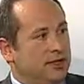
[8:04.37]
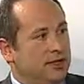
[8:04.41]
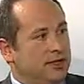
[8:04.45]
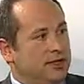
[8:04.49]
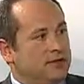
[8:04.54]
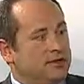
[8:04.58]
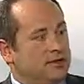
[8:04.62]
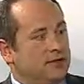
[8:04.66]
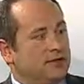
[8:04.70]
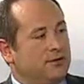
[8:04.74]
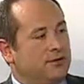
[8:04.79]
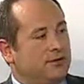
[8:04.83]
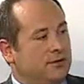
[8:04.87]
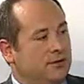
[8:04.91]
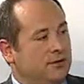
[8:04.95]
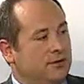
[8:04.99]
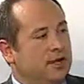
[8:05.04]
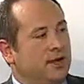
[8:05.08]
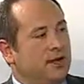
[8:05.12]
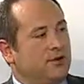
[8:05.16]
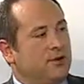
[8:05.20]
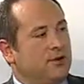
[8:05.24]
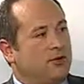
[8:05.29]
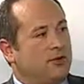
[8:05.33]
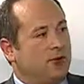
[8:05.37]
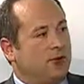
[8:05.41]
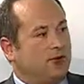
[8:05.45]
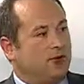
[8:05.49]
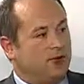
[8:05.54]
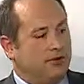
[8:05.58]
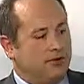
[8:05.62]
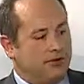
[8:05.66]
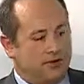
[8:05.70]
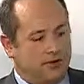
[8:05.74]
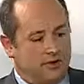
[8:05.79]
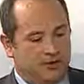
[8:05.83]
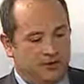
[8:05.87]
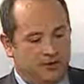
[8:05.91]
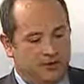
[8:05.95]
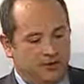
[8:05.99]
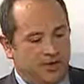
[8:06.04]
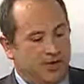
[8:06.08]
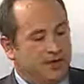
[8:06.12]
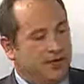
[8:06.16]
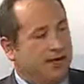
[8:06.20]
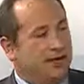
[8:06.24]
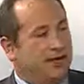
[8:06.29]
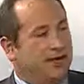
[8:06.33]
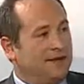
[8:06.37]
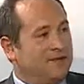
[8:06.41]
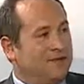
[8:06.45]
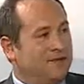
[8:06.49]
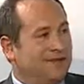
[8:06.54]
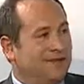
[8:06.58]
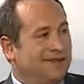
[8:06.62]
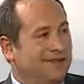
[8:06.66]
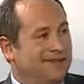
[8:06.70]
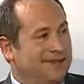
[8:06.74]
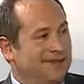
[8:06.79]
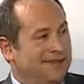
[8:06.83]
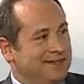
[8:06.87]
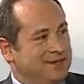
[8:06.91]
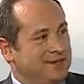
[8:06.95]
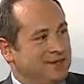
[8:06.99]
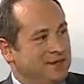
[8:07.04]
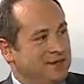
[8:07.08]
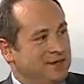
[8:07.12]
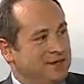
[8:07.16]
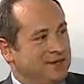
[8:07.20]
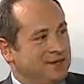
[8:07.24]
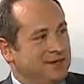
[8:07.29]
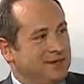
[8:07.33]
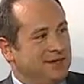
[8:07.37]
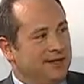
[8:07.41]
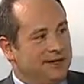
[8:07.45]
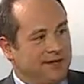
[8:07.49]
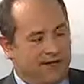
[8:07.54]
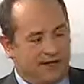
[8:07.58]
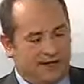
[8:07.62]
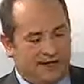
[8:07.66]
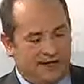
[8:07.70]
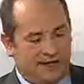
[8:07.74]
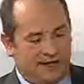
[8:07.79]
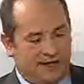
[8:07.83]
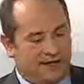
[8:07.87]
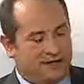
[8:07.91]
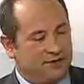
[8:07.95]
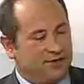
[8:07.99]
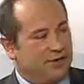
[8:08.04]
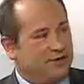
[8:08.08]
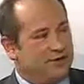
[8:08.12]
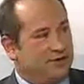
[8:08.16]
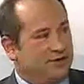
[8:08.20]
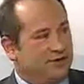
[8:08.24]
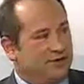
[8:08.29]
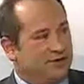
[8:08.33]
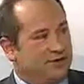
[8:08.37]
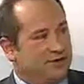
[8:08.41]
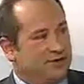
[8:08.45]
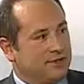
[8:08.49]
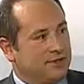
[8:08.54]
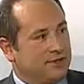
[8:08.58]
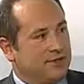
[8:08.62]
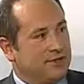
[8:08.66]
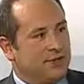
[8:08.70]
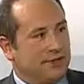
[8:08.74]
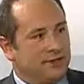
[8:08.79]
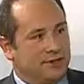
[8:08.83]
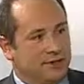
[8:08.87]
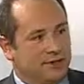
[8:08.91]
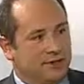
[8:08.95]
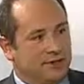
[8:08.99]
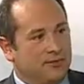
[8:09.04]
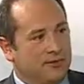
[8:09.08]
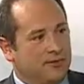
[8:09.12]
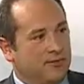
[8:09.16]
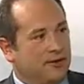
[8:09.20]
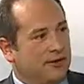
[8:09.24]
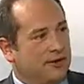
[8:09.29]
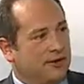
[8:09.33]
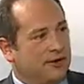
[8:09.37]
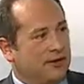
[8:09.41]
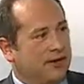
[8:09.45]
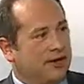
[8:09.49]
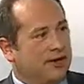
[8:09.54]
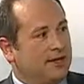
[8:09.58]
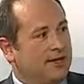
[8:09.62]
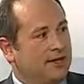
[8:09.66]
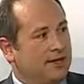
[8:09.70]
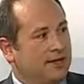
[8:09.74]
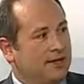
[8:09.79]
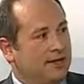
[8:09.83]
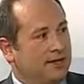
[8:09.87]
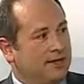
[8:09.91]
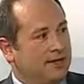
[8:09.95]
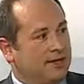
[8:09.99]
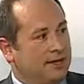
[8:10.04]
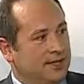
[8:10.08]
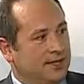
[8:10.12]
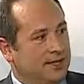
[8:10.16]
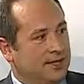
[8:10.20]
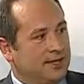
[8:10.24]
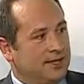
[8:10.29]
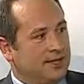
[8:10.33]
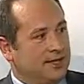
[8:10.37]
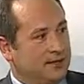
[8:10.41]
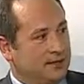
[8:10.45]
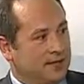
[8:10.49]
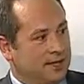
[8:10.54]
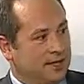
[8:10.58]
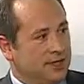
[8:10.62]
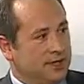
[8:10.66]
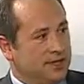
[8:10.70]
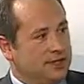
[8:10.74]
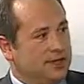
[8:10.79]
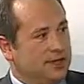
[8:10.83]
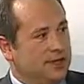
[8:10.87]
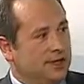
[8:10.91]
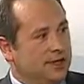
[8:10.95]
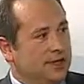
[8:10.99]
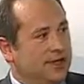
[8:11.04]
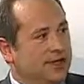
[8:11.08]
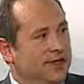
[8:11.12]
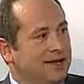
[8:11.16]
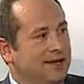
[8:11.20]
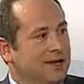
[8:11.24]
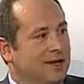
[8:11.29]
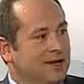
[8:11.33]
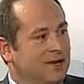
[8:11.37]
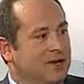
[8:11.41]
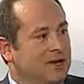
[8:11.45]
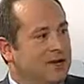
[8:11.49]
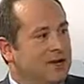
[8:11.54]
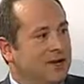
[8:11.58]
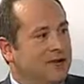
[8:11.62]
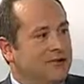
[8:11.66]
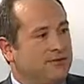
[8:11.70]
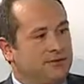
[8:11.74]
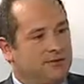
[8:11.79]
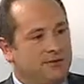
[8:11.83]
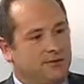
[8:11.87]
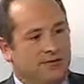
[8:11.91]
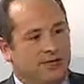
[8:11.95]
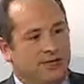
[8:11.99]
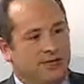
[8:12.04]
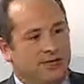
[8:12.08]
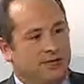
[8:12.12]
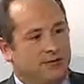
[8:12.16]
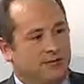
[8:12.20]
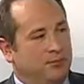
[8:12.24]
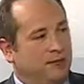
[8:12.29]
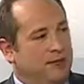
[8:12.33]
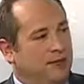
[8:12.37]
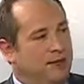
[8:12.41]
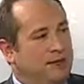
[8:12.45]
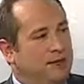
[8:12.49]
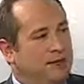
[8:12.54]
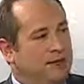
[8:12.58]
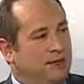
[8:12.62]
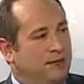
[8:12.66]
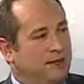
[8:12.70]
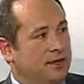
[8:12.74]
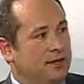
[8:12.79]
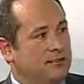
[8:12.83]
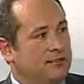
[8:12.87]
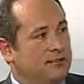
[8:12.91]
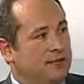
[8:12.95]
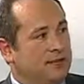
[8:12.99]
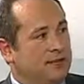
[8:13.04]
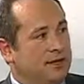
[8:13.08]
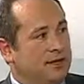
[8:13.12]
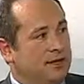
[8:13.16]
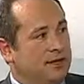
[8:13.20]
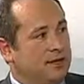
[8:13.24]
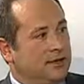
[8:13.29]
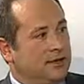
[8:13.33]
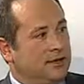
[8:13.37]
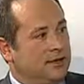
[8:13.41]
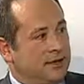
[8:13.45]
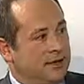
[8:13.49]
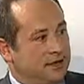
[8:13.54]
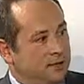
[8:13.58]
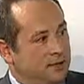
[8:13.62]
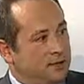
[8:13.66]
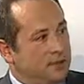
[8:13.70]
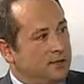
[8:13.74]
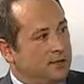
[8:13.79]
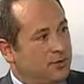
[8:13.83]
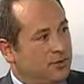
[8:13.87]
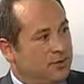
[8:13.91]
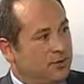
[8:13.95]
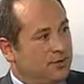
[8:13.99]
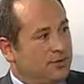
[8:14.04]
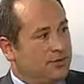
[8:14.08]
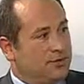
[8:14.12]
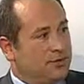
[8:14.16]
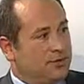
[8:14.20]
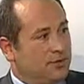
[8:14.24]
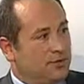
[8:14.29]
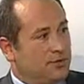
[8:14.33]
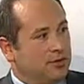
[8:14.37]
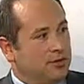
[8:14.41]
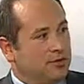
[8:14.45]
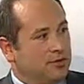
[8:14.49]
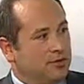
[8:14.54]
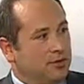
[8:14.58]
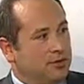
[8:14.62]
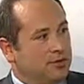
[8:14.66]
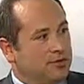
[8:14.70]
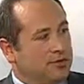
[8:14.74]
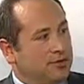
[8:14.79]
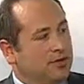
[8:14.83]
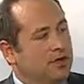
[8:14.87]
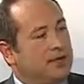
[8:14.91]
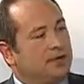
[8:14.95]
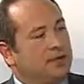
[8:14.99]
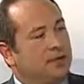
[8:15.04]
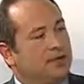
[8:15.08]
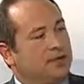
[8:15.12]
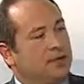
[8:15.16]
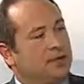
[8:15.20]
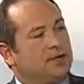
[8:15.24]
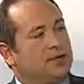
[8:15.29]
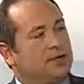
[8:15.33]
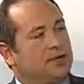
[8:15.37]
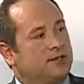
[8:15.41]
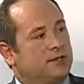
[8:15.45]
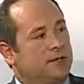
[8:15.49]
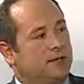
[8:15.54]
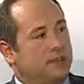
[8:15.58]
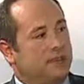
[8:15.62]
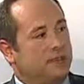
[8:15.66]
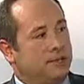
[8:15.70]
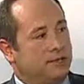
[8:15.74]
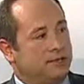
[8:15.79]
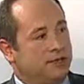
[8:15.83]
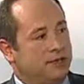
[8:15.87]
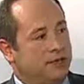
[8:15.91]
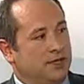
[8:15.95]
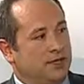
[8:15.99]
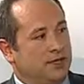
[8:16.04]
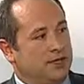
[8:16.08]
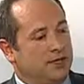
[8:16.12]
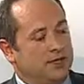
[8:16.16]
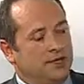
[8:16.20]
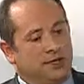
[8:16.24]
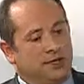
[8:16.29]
So a couple criteria. One, I have to think you need surgery. The x-rays have to kind of bear out the fact that you have disease, and you have to be impeded enough that you want to undergo the risks. Best example is this.